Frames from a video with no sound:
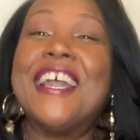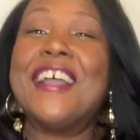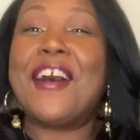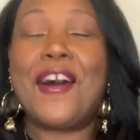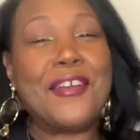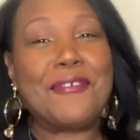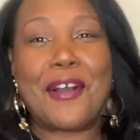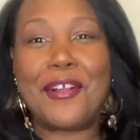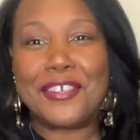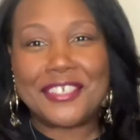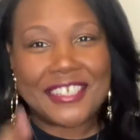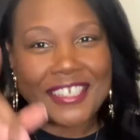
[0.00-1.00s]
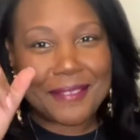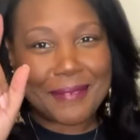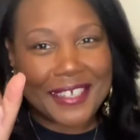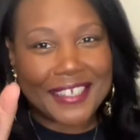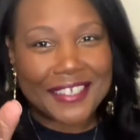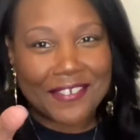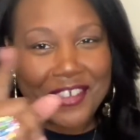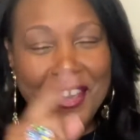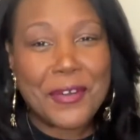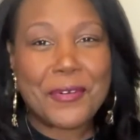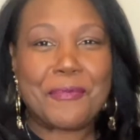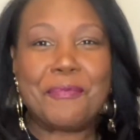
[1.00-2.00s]
Holy Rollers, it's because of
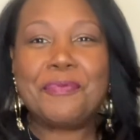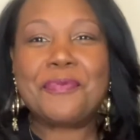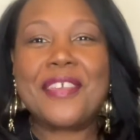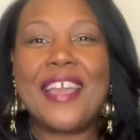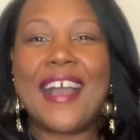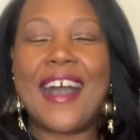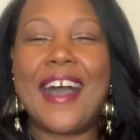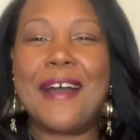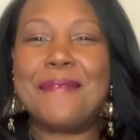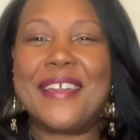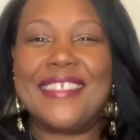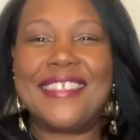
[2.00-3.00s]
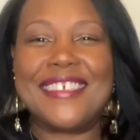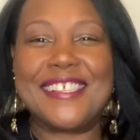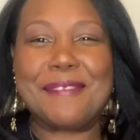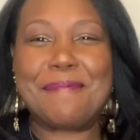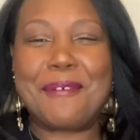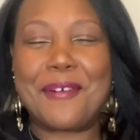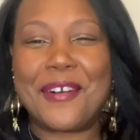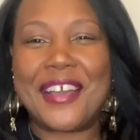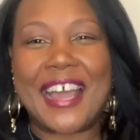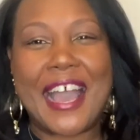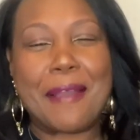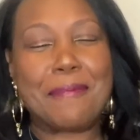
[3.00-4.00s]
you. At this point,
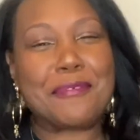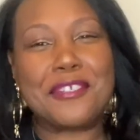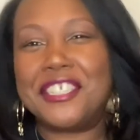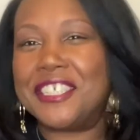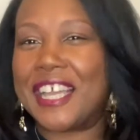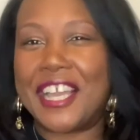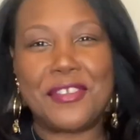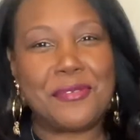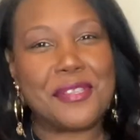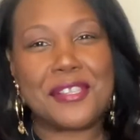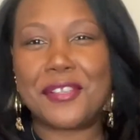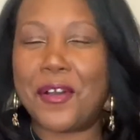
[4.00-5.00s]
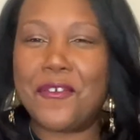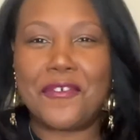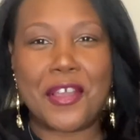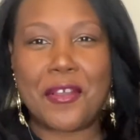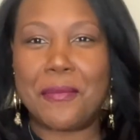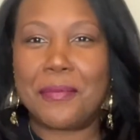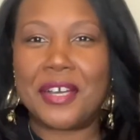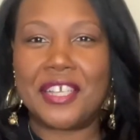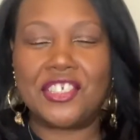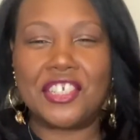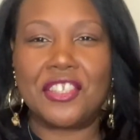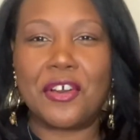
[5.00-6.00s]
I appreciate you so very
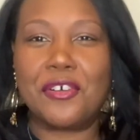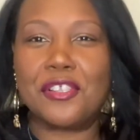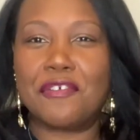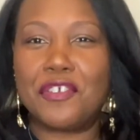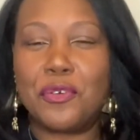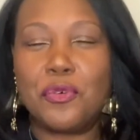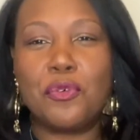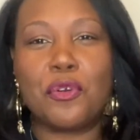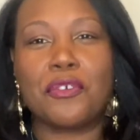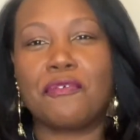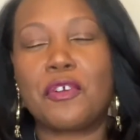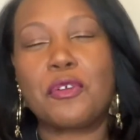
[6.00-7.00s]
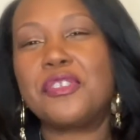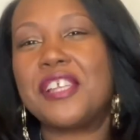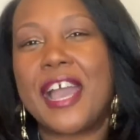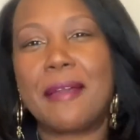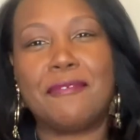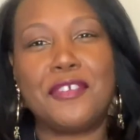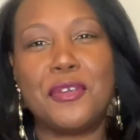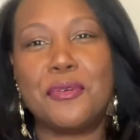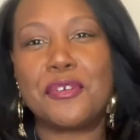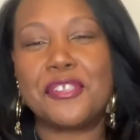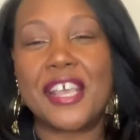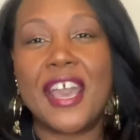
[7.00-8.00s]
much. And those of you who are first-time
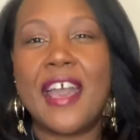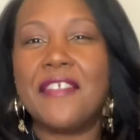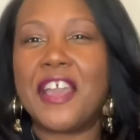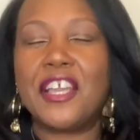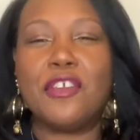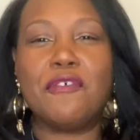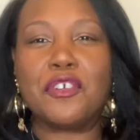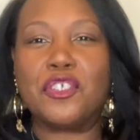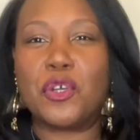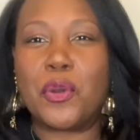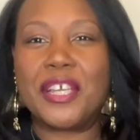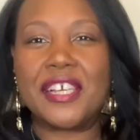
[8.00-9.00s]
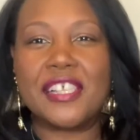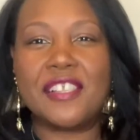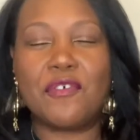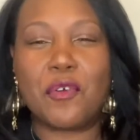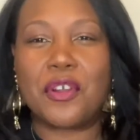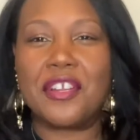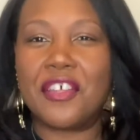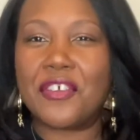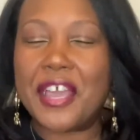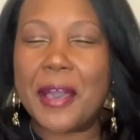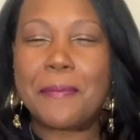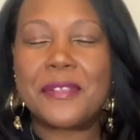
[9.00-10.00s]
viewers, thank you for joining us for another
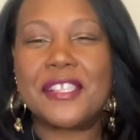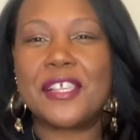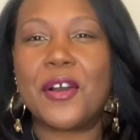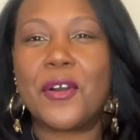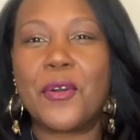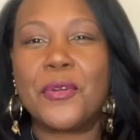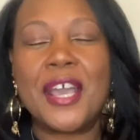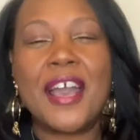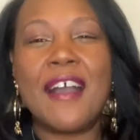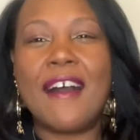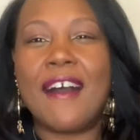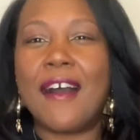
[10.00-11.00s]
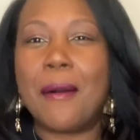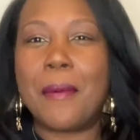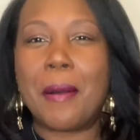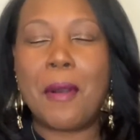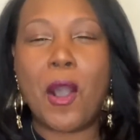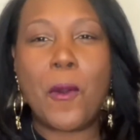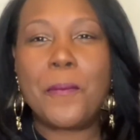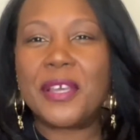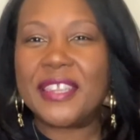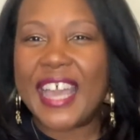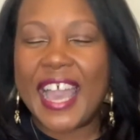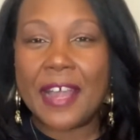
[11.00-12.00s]
episode. I'm
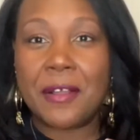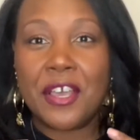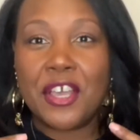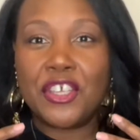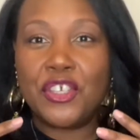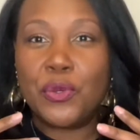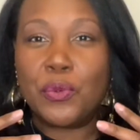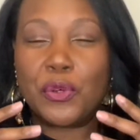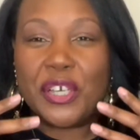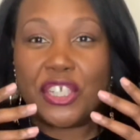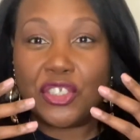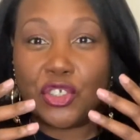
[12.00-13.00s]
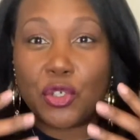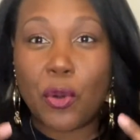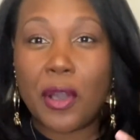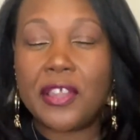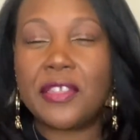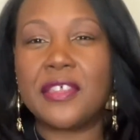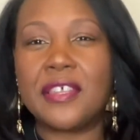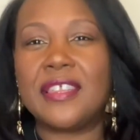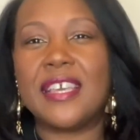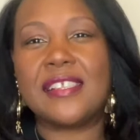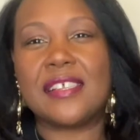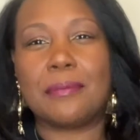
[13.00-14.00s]
hoping that you will enjoy the
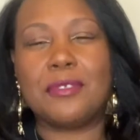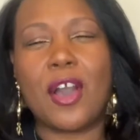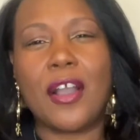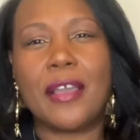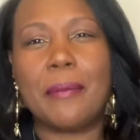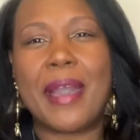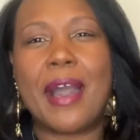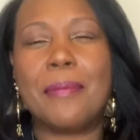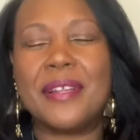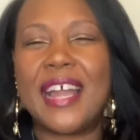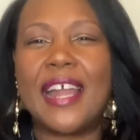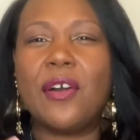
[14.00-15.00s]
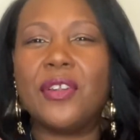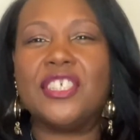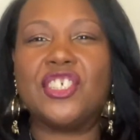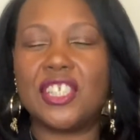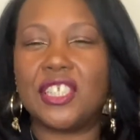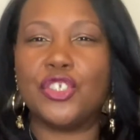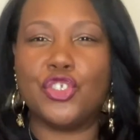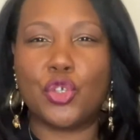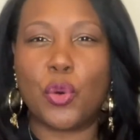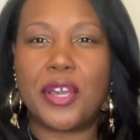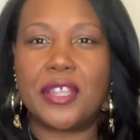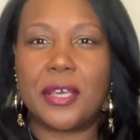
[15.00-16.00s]
things that I'm talking about, but not only just
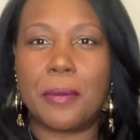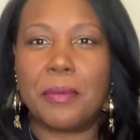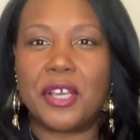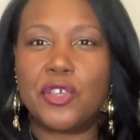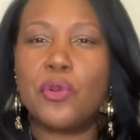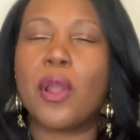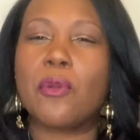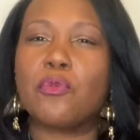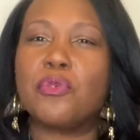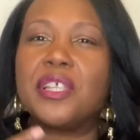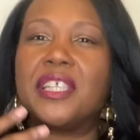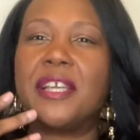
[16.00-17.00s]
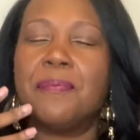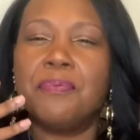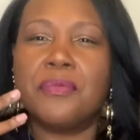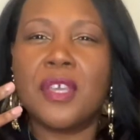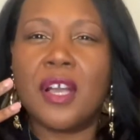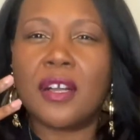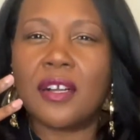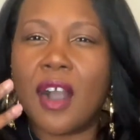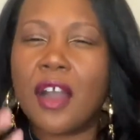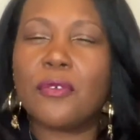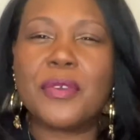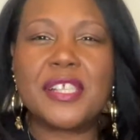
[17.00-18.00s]
enjoy them, but you are really
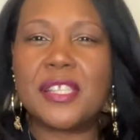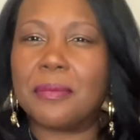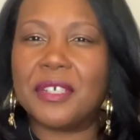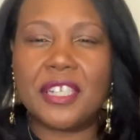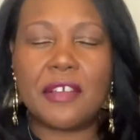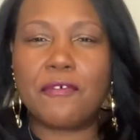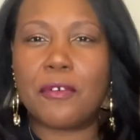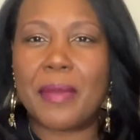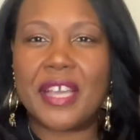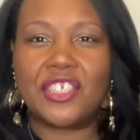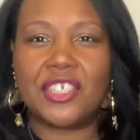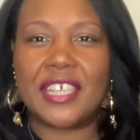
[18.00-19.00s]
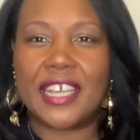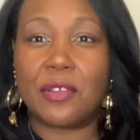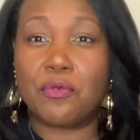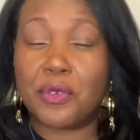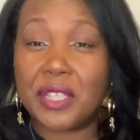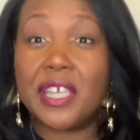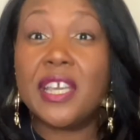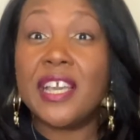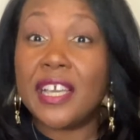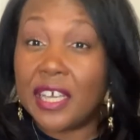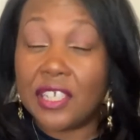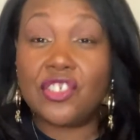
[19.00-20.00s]
garnering some good information that can really
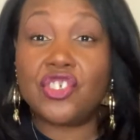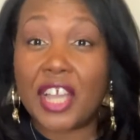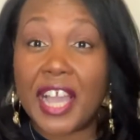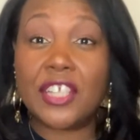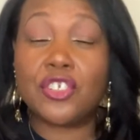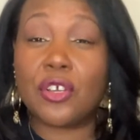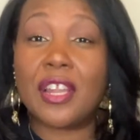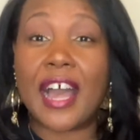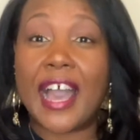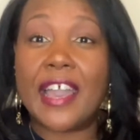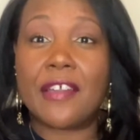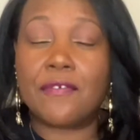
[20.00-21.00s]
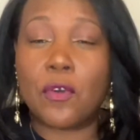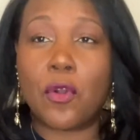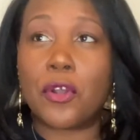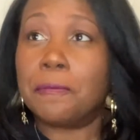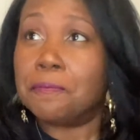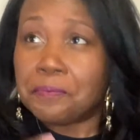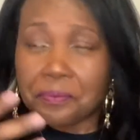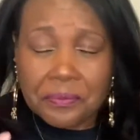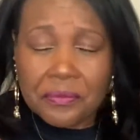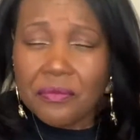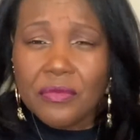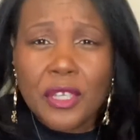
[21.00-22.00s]
change your life or
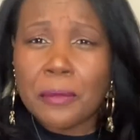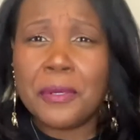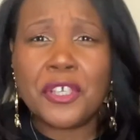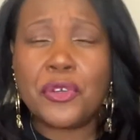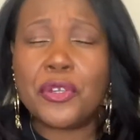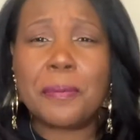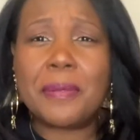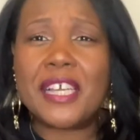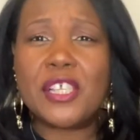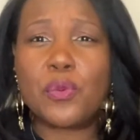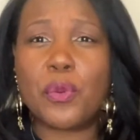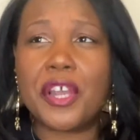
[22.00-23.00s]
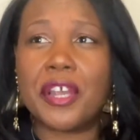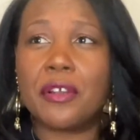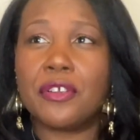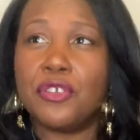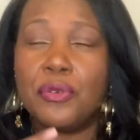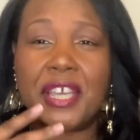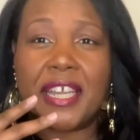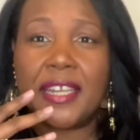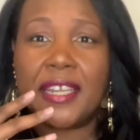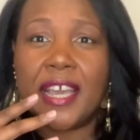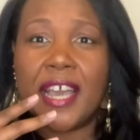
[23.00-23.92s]
put you in a place where you can